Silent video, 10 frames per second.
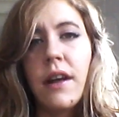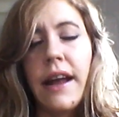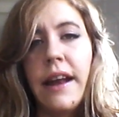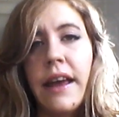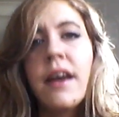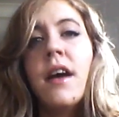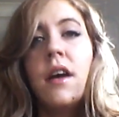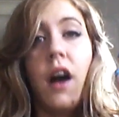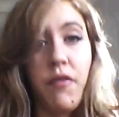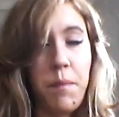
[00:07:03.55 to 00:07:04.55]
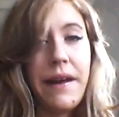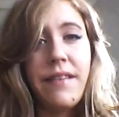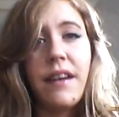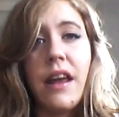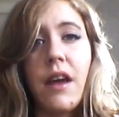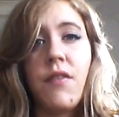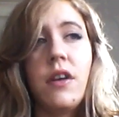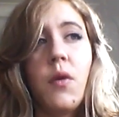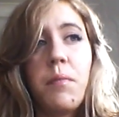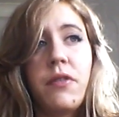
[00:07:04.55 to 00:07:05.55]
clearly. I've repeatedly
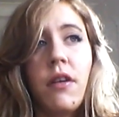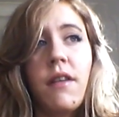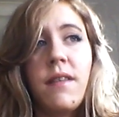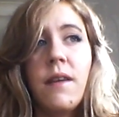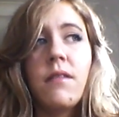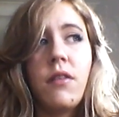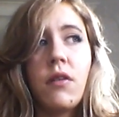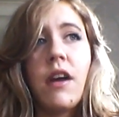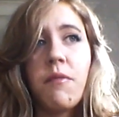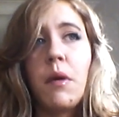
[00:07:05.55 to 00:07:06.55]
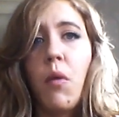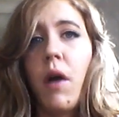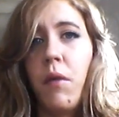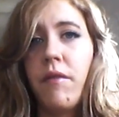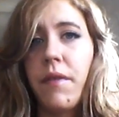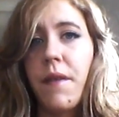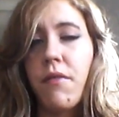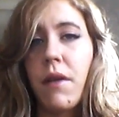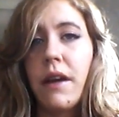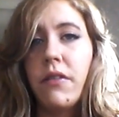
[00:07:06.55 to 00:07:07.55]
given you opportunities to give me what I want from
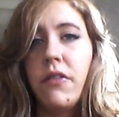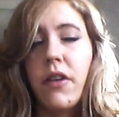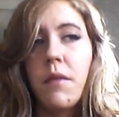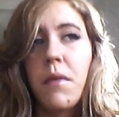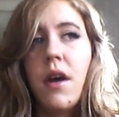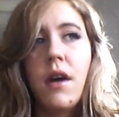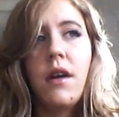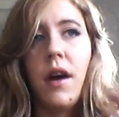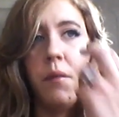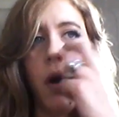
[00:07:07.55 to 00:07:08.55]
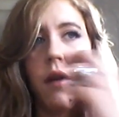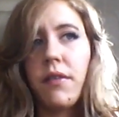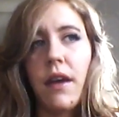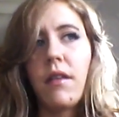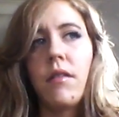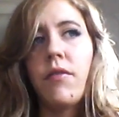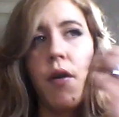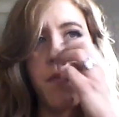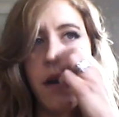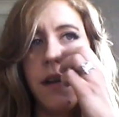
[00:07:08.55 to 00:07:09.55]
this relationship. I'm not asking
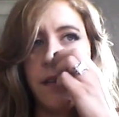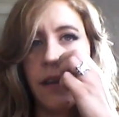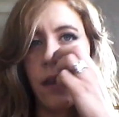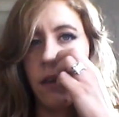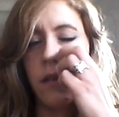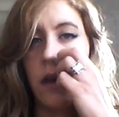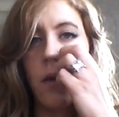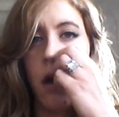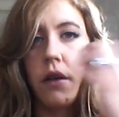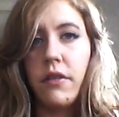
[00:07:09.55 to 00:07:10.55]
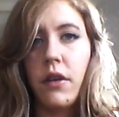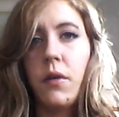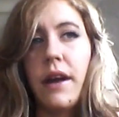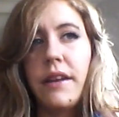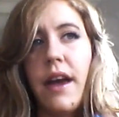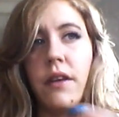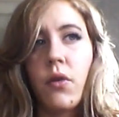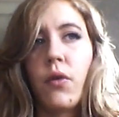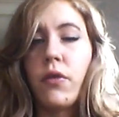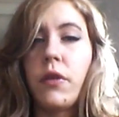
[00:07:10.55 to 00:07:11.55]
for unrealistic things that you can't do, and yet
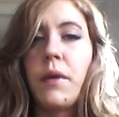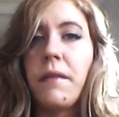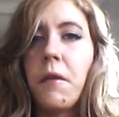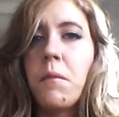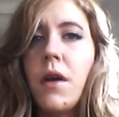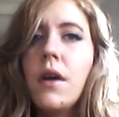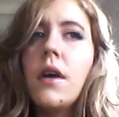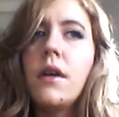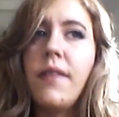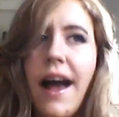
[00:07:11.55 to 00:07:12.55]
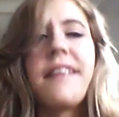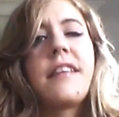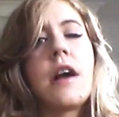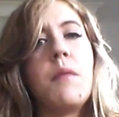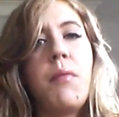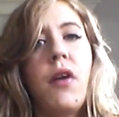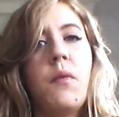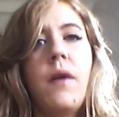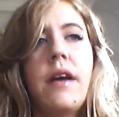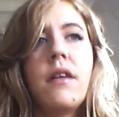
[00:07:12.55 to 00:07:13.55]
you're not doing them. There has to come a
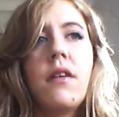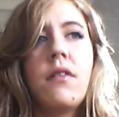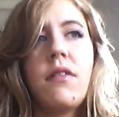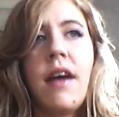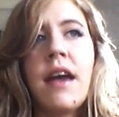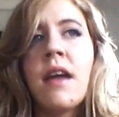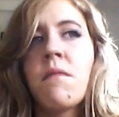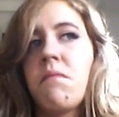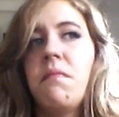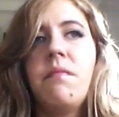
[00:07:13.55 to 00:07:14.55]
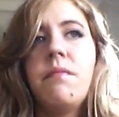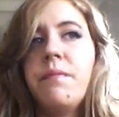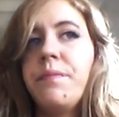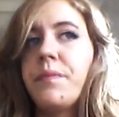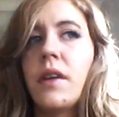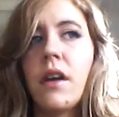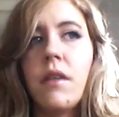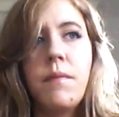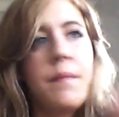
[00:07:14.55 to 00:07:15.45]
point where you say, you know,